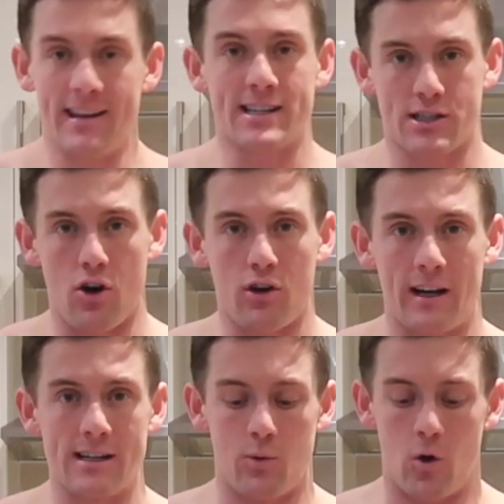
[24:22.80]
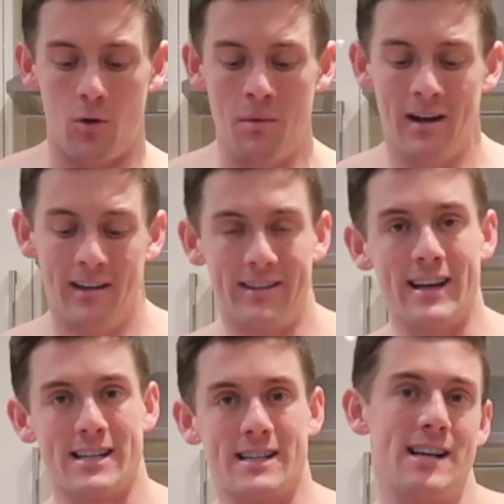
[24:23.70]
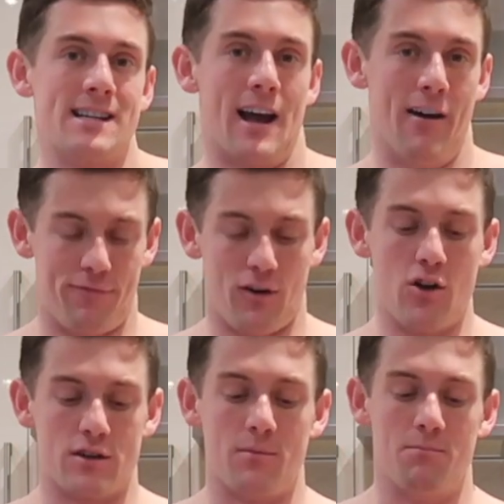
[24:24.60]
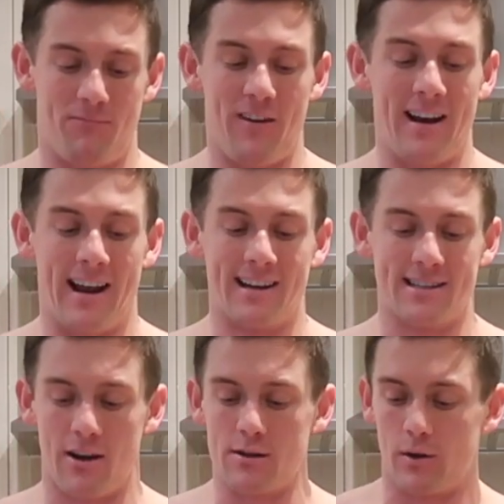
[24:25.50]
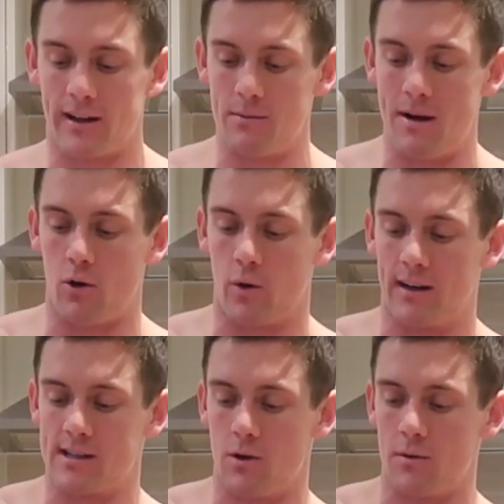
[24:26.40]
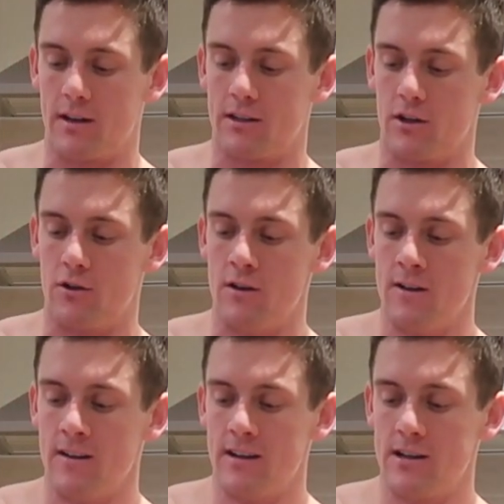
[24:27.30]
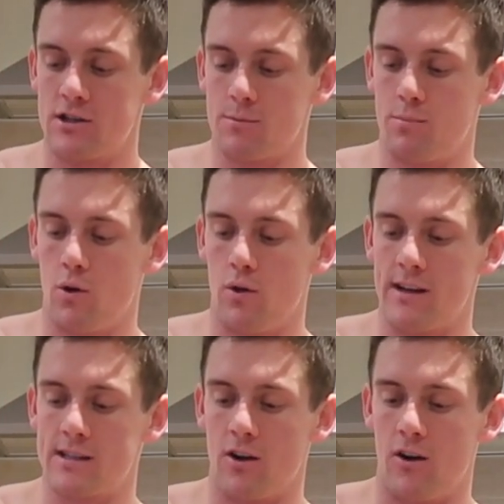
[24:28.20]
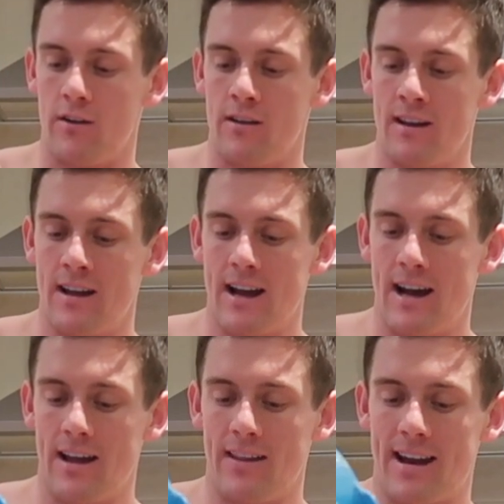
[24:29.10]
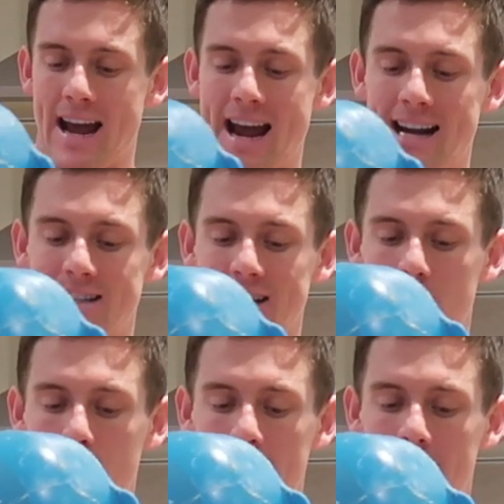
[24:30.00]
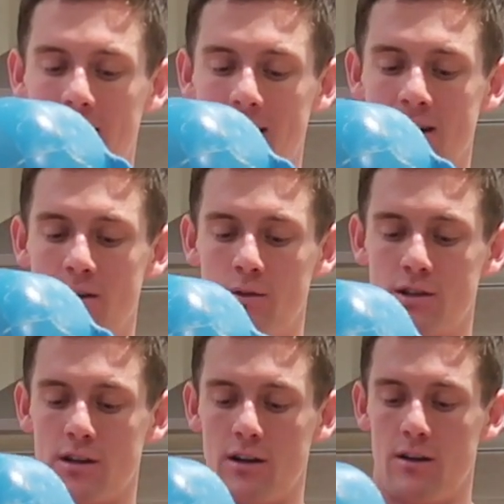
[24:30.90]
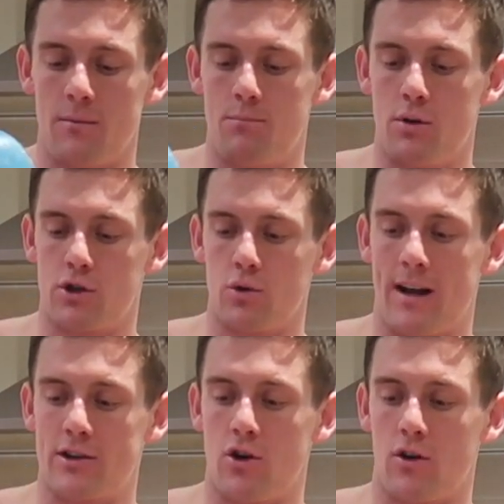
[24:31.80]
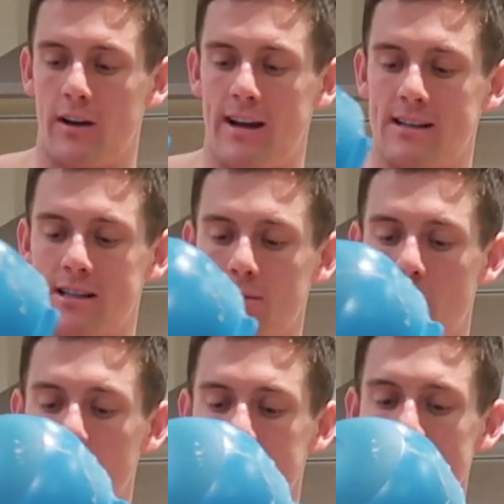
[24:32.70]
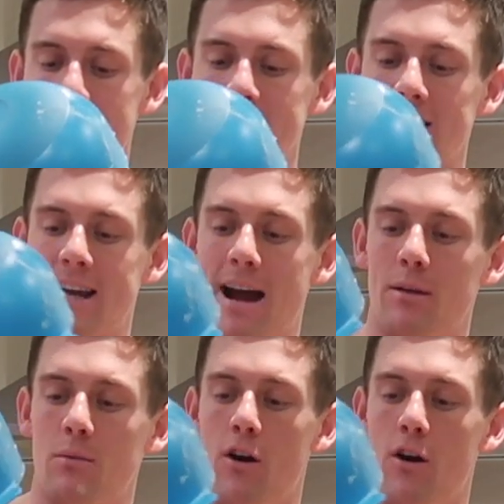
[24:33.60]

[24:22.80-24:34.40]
This chocolate is warm. This is a frozen filling, so it's probably going to melt quickly. So what I'm going to do is just pour this on, and then acting quickly, we're just going to push all that chocolate into the moulds to cap them